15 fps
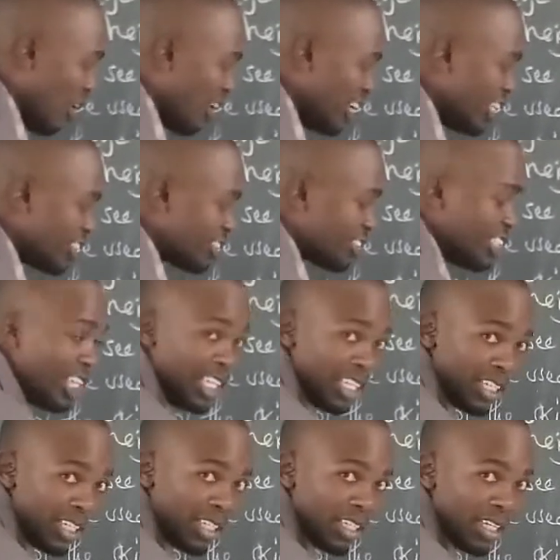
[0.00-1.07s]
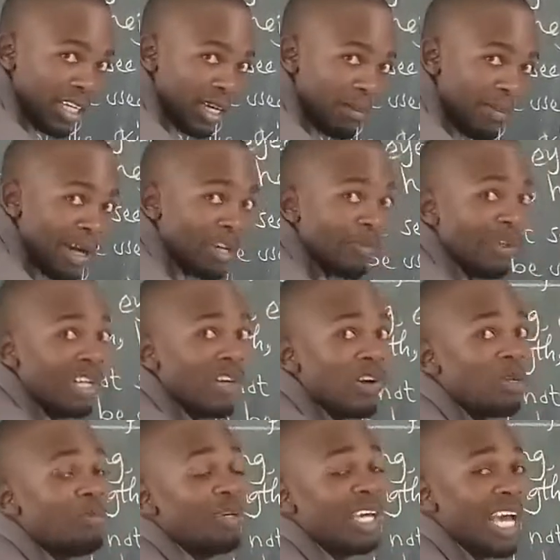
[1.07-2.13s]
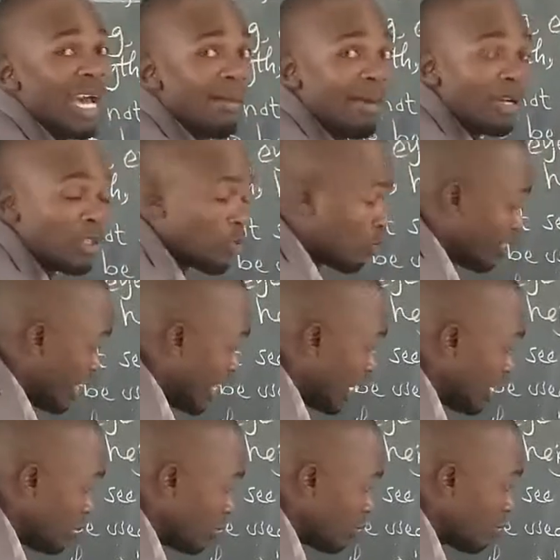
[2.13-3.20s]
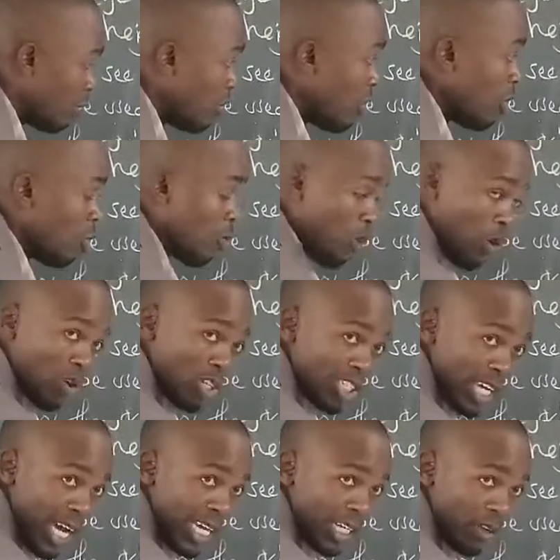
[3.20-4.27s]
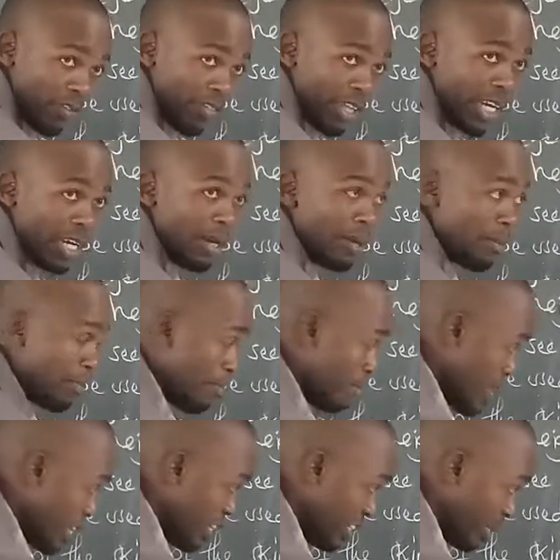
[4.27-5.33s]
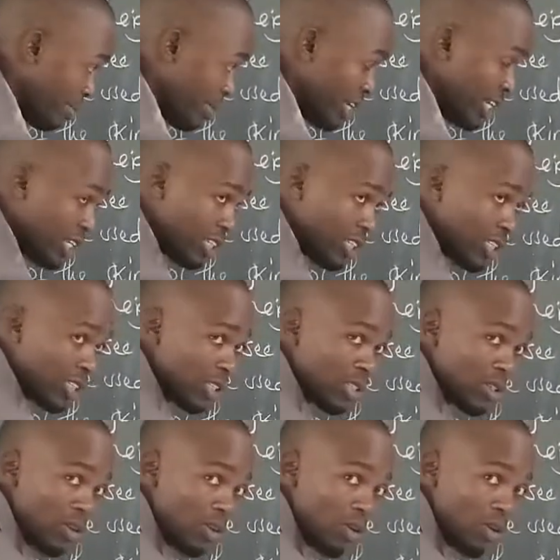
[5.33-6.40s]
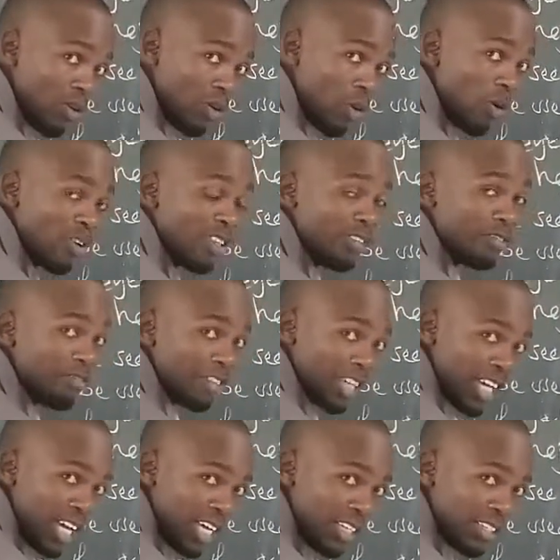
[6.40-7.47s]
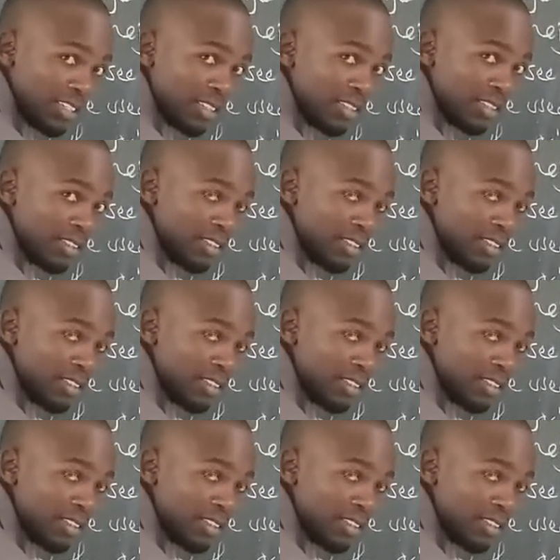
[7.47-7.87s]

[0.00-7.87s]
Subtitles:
only see, but will not be able to tell you what kind of the measurements or the figures.